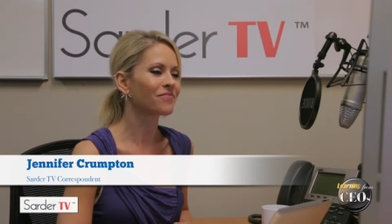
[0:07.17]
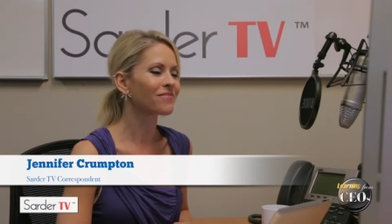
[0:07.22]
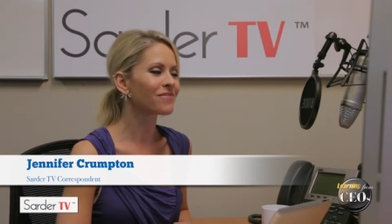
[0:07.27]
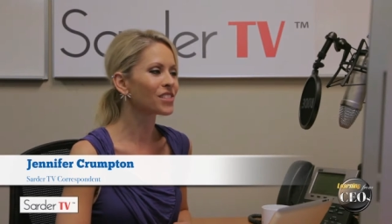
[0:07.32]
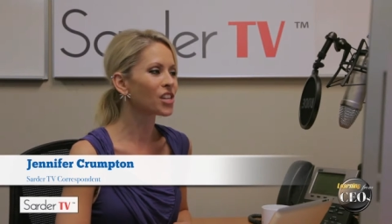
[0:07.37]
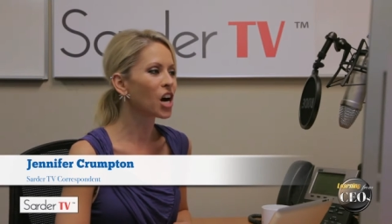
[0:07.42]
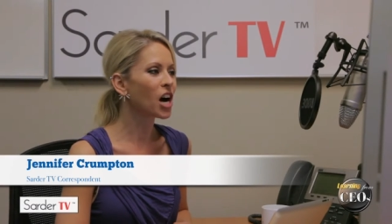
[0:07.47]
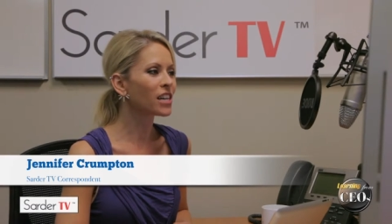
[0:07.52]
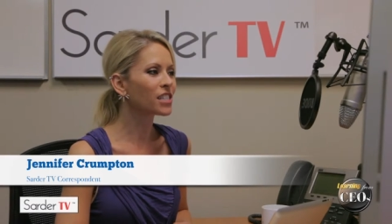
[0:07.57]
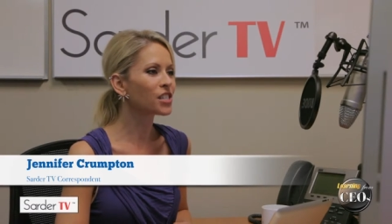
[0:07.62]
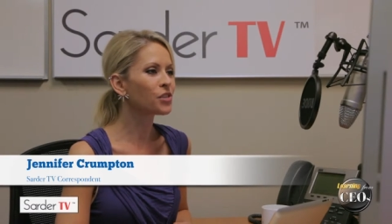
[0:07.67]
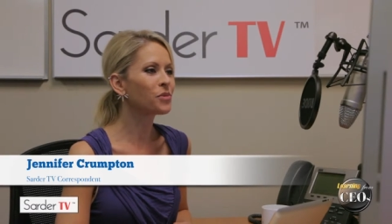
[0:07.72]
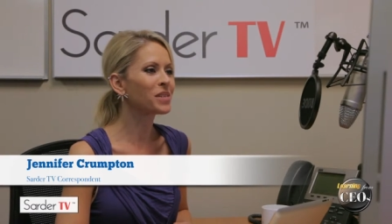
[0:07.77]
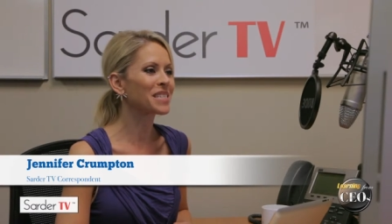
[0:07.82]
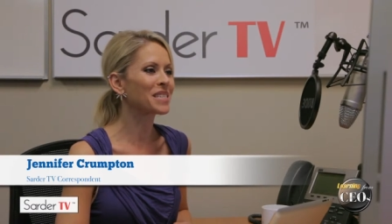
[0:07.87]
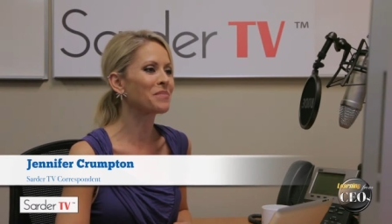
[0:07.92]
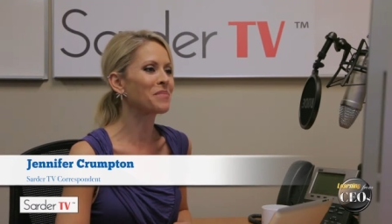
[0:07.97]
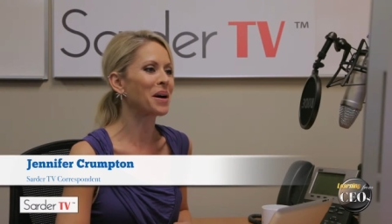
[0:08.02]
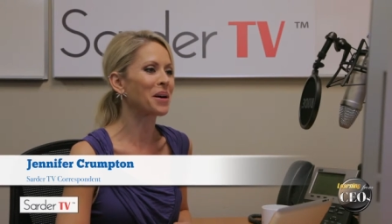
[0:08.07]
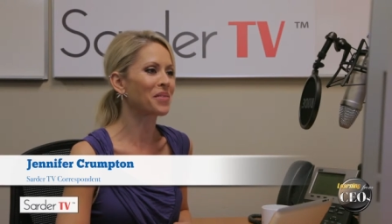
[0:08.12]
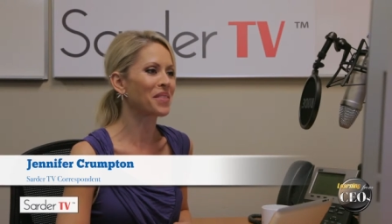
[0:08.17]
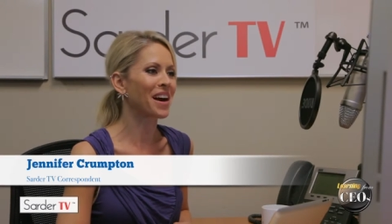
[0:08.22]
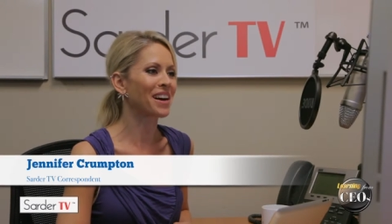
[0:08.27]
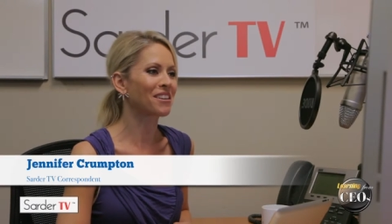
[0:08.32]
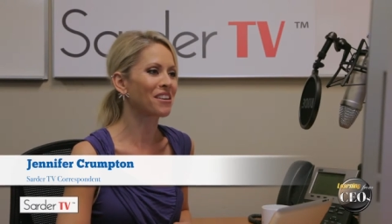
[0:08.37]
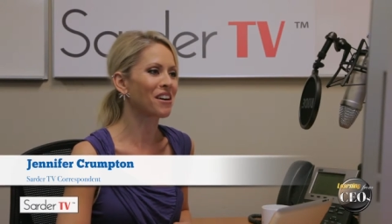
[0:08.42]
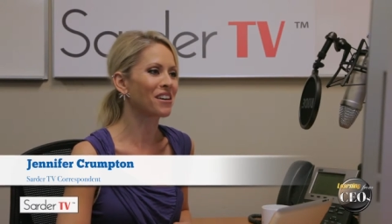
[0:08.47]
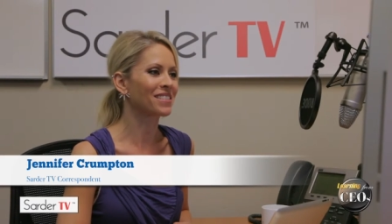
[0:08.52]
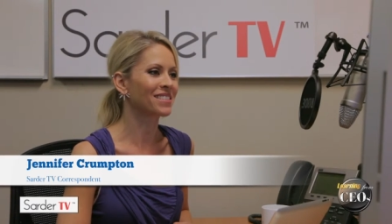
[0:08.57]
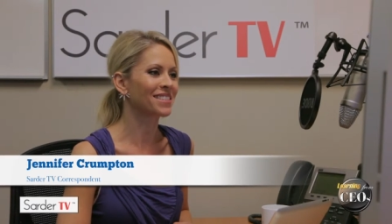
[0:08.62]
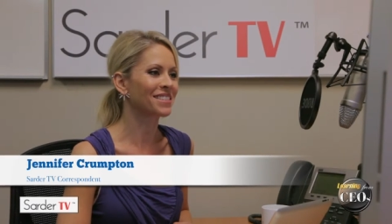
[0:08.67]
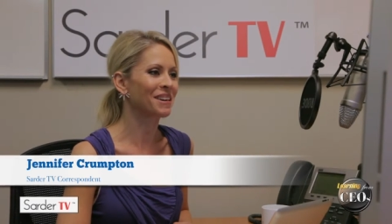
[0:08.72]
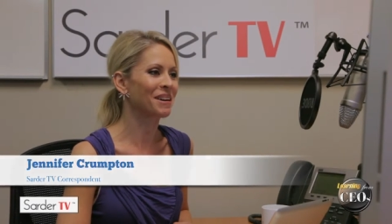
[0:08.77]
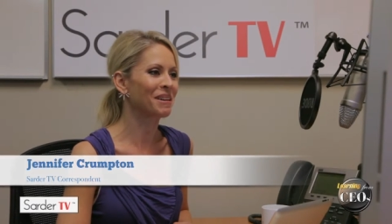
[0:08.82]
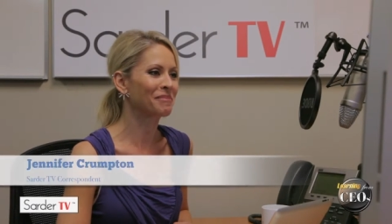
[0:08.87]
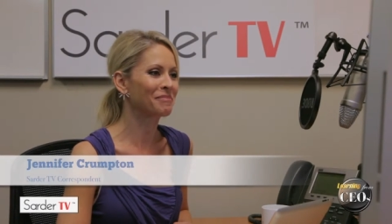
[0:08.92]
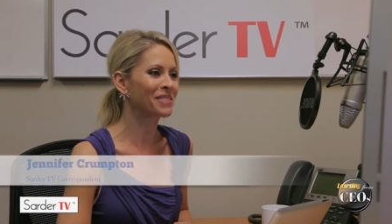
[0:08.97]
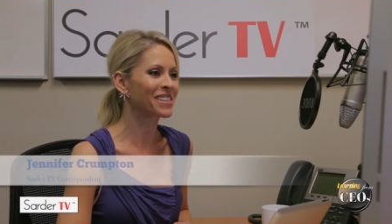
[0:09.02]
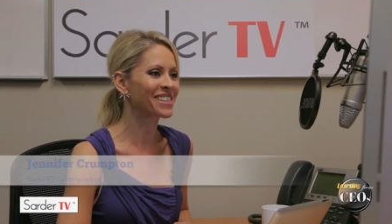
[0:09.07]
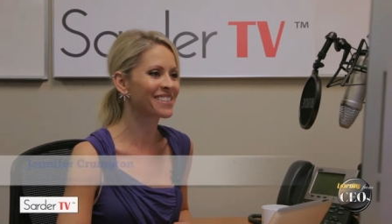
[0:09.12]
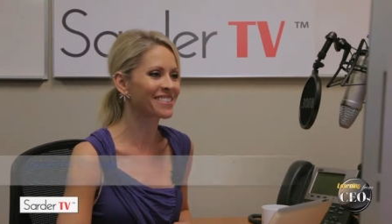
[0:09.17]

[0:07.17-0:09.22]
Talk to us about that concept.